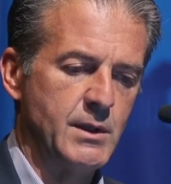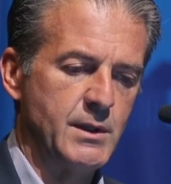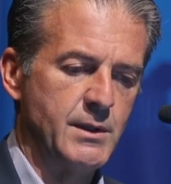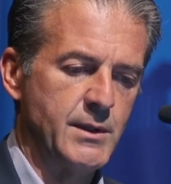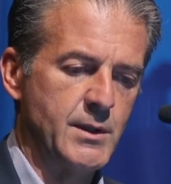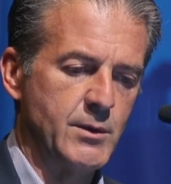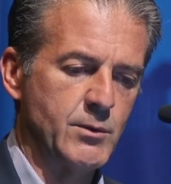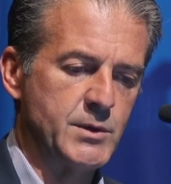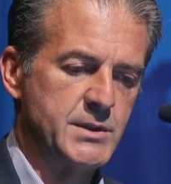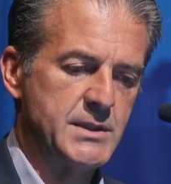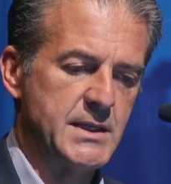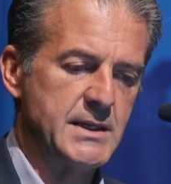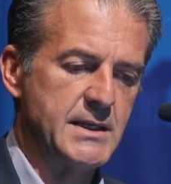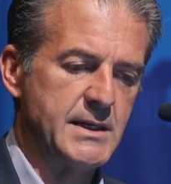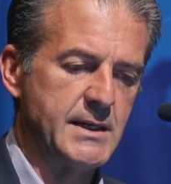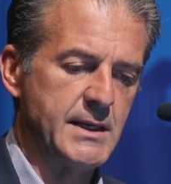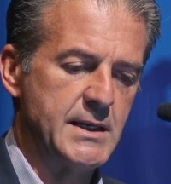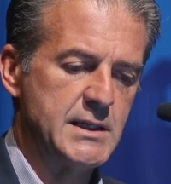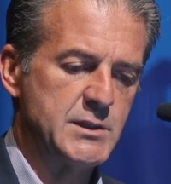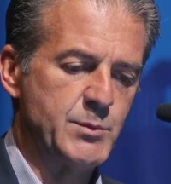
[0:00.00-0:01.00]
there was
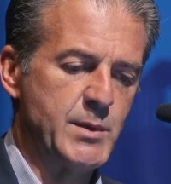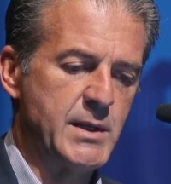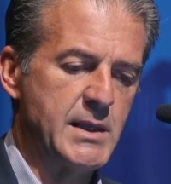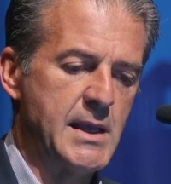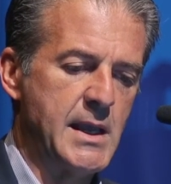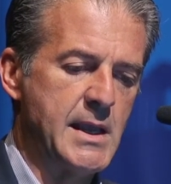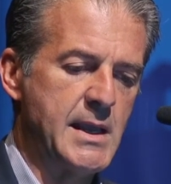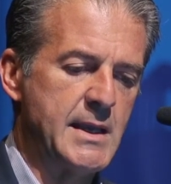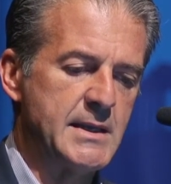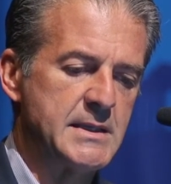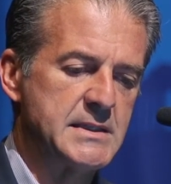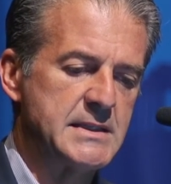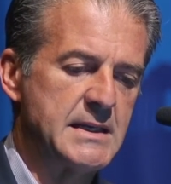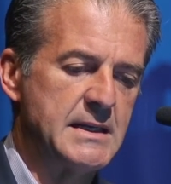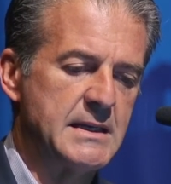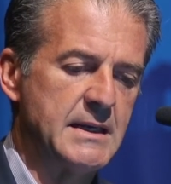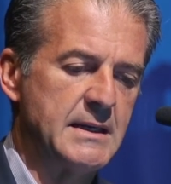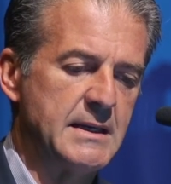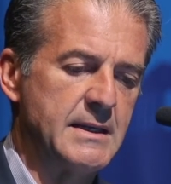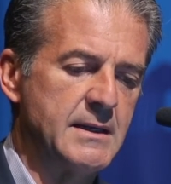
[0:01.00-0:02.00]
increased pKa
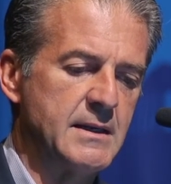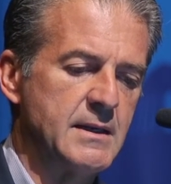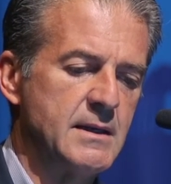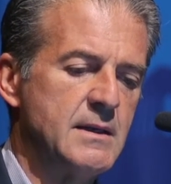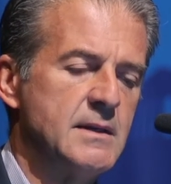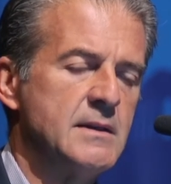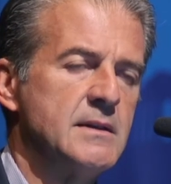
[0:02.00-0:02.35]
signaling,